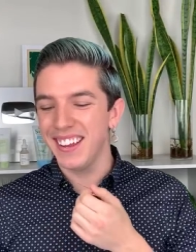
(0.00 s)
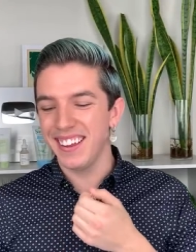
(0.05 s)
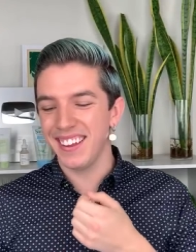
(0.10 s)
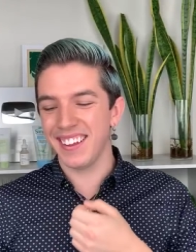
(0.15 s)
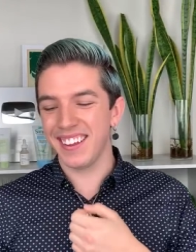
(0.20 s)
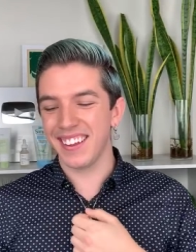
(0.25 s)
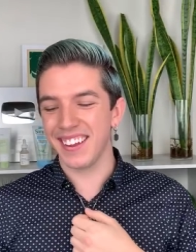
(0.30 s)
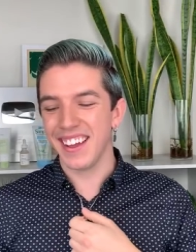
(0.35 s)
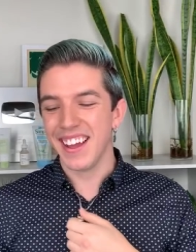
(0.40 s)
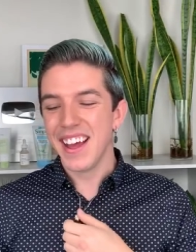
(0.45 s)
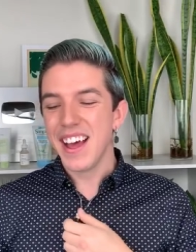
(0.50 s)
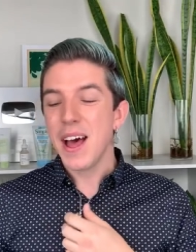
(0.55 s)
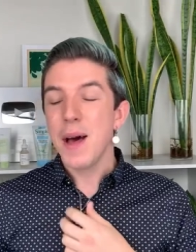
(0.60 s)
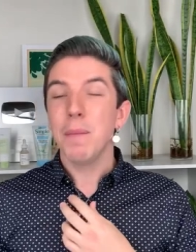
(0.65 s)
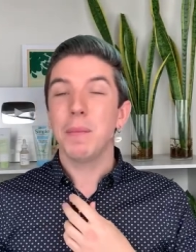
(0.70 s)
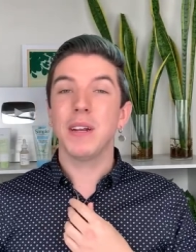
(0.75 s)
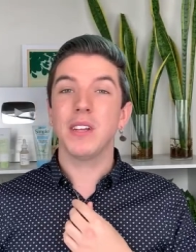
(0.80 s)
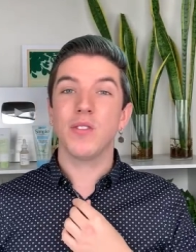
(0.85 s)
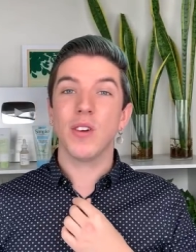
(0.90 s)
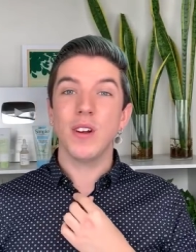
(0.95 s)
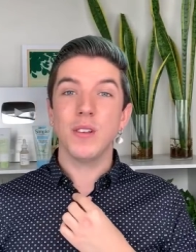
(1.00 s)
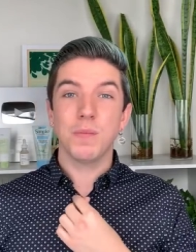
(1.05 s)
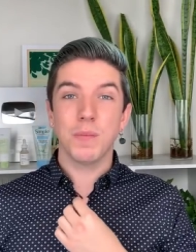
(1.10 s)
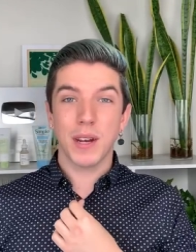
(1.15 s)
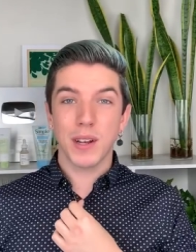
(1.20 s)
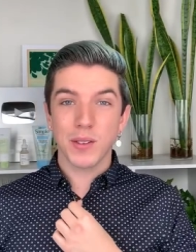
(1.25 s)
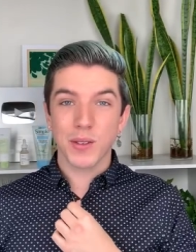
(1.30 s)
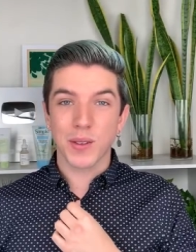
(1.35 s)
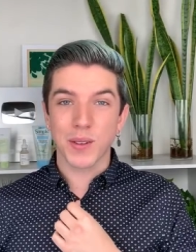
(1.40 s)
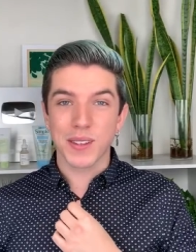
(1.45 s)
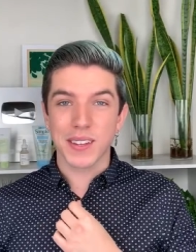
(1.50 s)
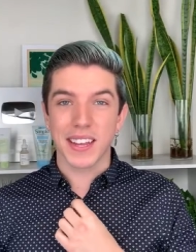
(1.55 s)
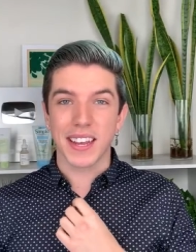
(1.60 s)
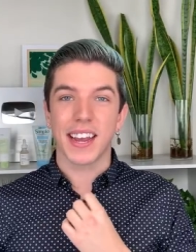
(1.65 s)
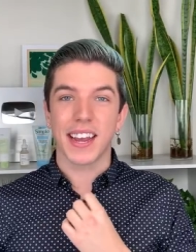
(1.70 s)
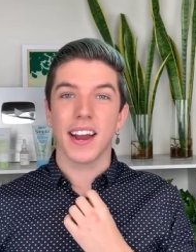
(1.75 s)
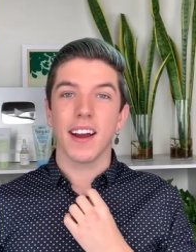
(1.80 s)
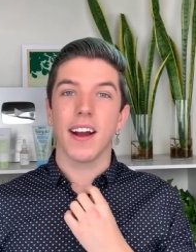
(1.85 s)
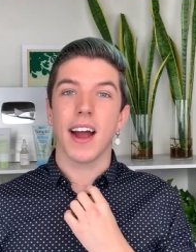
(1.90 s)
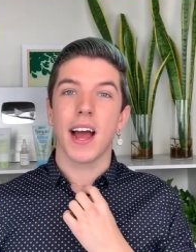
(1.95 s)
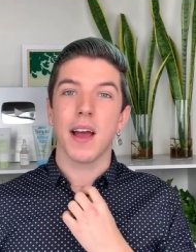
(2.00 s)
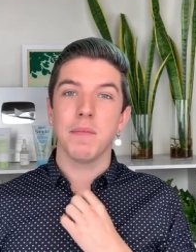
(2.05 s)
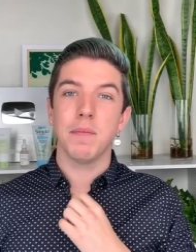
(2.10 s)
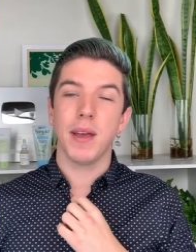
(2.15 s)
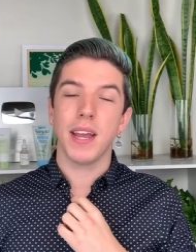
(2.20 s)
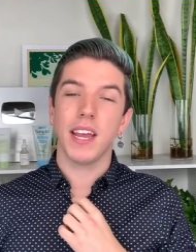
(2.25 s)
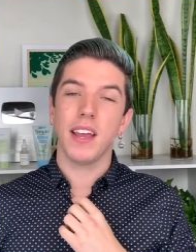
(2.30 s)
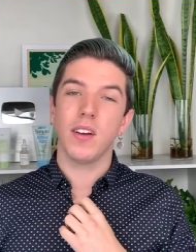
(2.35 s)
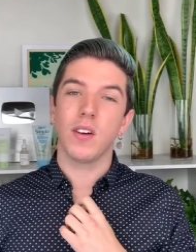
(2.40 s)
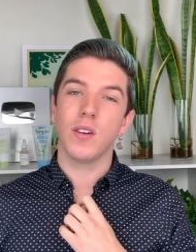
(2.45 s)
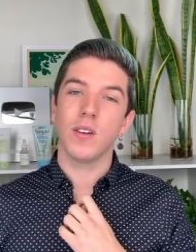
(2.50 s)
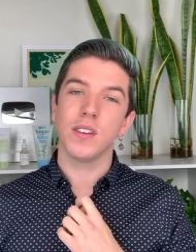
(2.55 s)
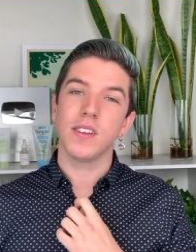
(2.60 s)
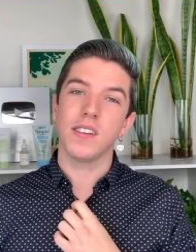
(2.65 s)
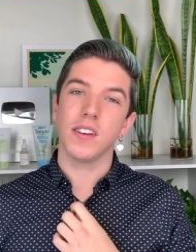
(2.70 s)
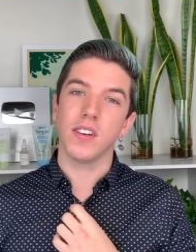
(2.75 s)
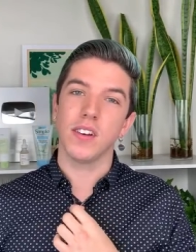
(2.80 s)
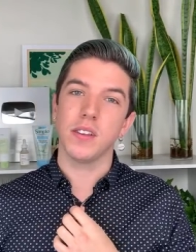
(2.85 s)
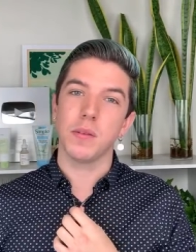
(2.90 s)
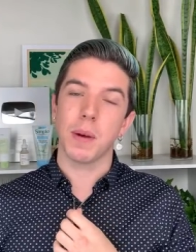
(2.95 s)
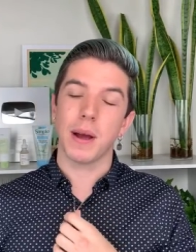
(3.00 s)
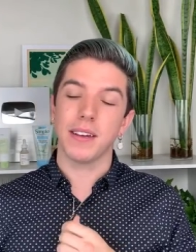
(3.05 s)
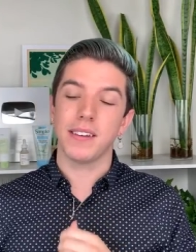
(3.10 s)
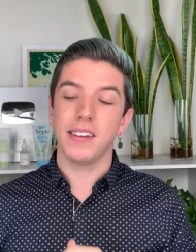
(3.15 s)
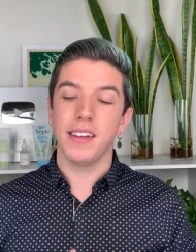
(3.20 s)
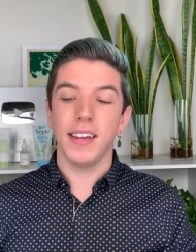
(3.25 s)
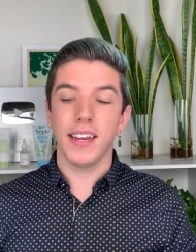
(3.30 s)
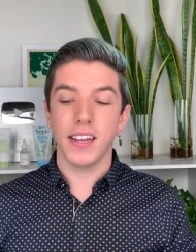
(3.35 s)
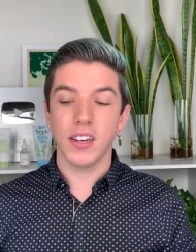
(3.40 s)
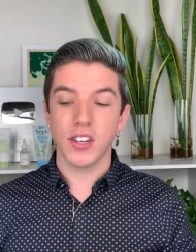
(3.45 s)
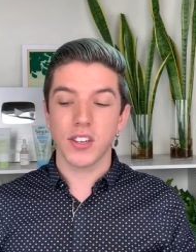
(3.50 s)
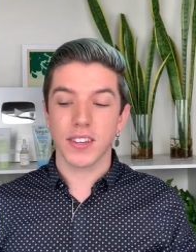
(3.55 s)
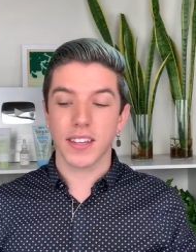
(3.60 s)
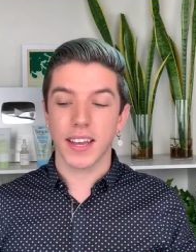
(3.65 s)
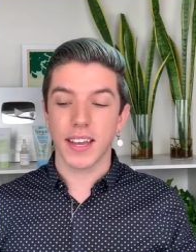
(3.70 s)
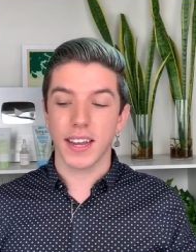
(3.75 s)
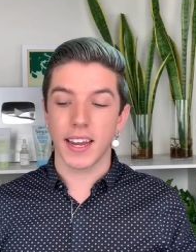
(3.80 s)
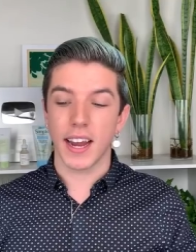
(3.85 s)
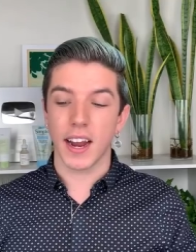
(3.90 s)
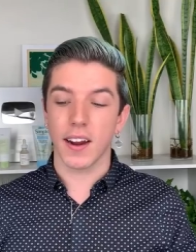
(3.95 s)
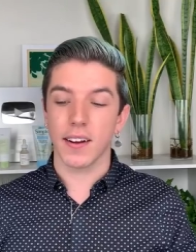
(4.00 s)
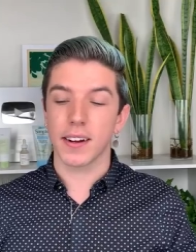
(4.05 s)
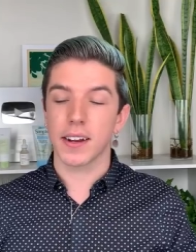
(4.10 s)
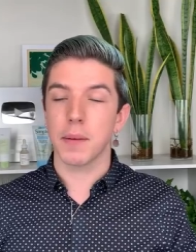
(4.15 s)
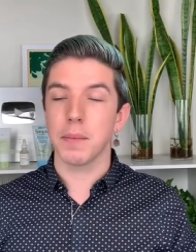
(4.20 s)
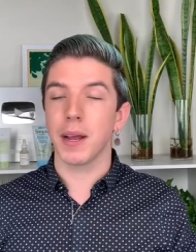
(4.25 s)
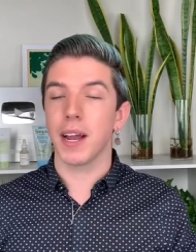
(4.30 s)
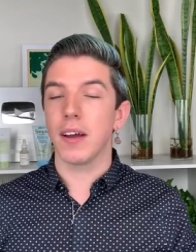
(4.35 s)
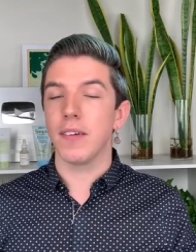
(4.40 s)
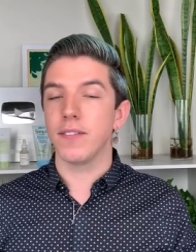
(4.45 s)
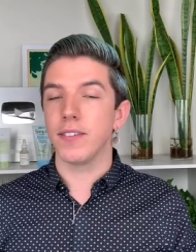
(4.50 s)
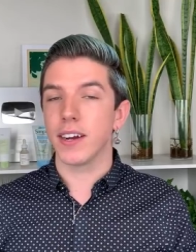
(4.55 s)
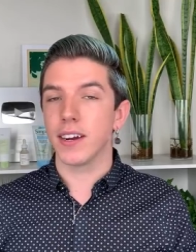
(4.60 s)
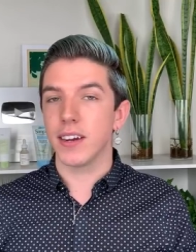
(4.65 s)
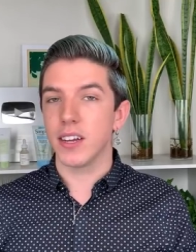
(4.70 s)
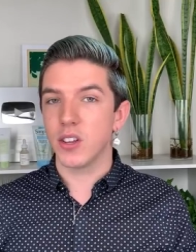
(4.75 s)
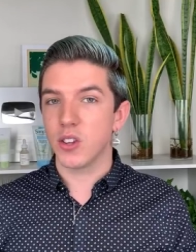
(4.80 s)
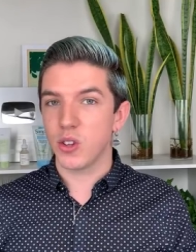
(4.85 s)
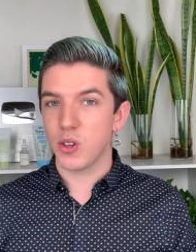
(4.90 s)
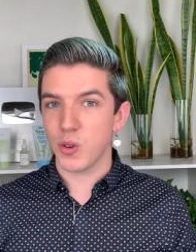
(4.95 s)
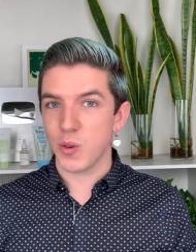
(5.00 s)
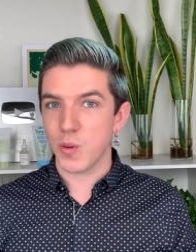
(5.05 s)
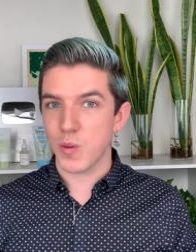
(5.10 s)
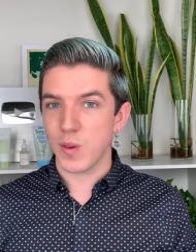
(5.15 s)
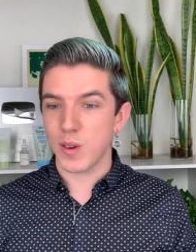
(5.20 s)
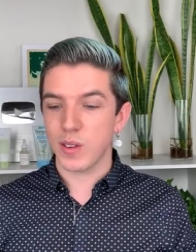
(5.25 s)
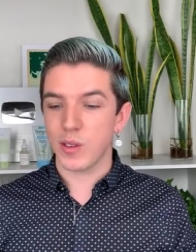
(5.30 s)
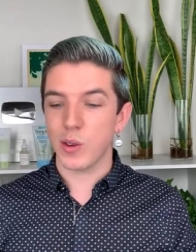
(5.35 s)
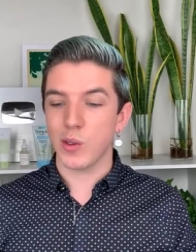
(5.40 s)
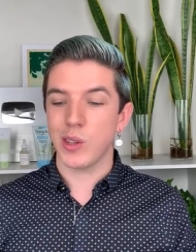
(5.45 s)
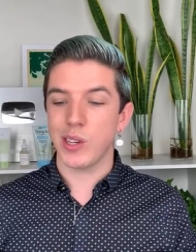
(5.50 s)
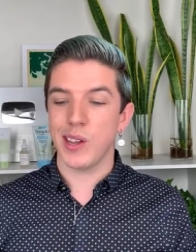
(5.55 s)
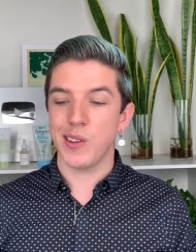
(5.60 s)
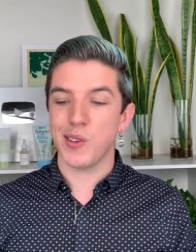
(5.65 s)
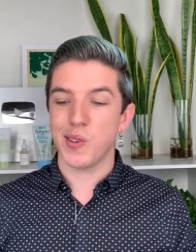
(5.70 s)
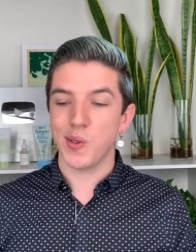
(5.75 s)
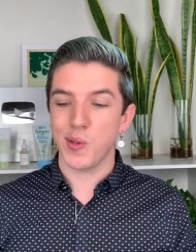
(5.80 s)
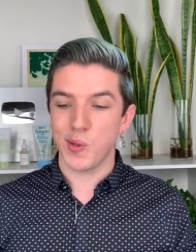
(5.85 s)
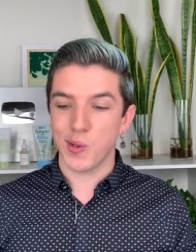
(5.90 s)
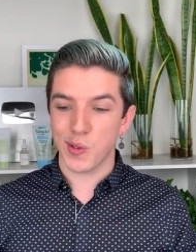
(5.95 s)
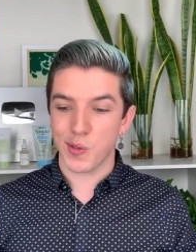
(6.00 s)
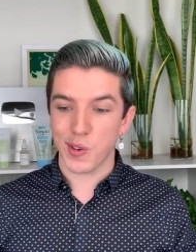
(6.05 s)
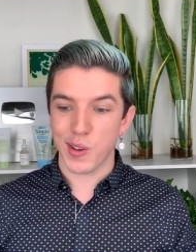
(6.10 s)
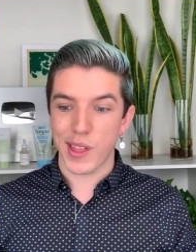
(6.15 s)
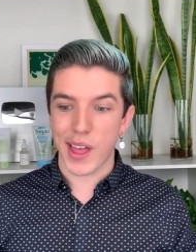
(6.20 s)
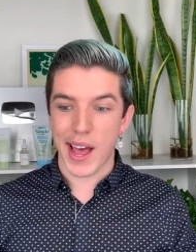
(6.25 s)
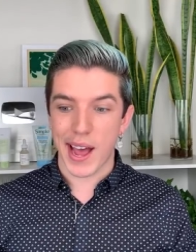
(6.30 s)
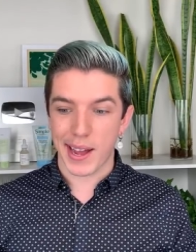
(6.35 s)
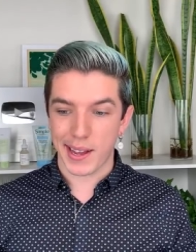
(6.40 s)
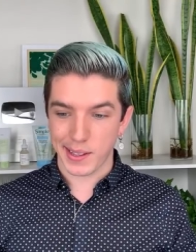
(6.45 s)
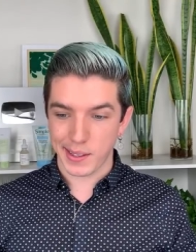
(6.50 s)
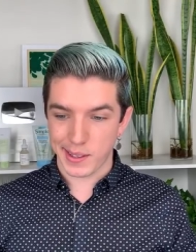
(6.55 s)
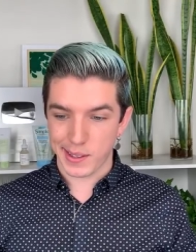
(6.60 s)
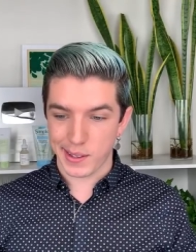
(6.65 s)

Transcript: but as far as middle school skincare, I'm making a whole series about teenage skincare coming out very soon, so stay tuned for that.